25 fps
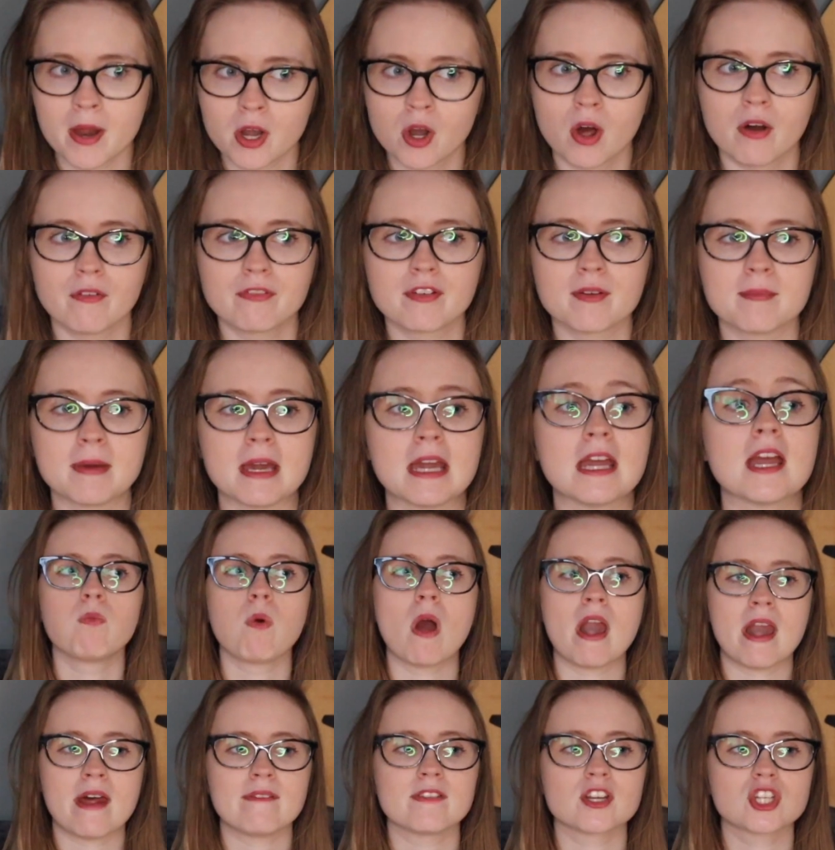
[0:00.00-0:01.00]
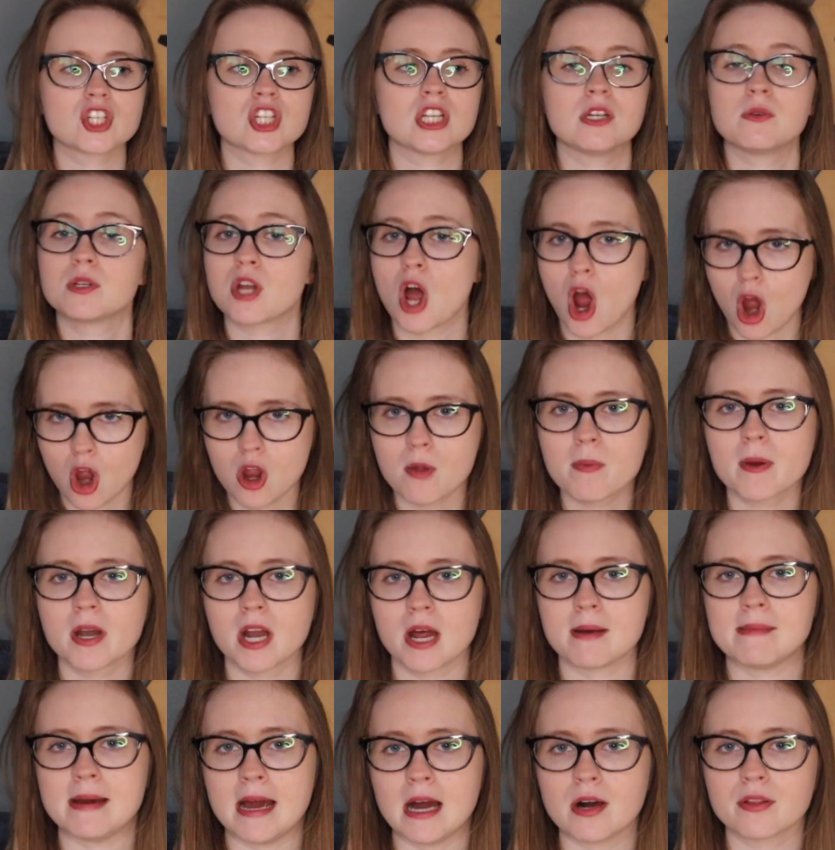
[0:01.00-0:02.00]
but not for me. Whenever she would open
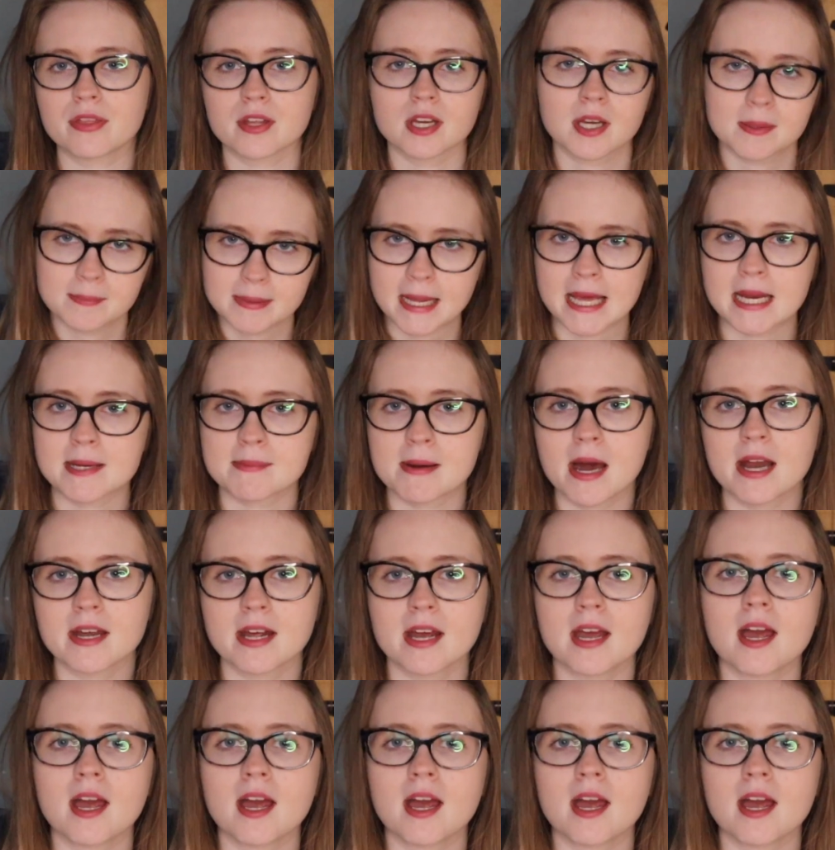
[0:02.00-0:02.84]
her mouth and complain about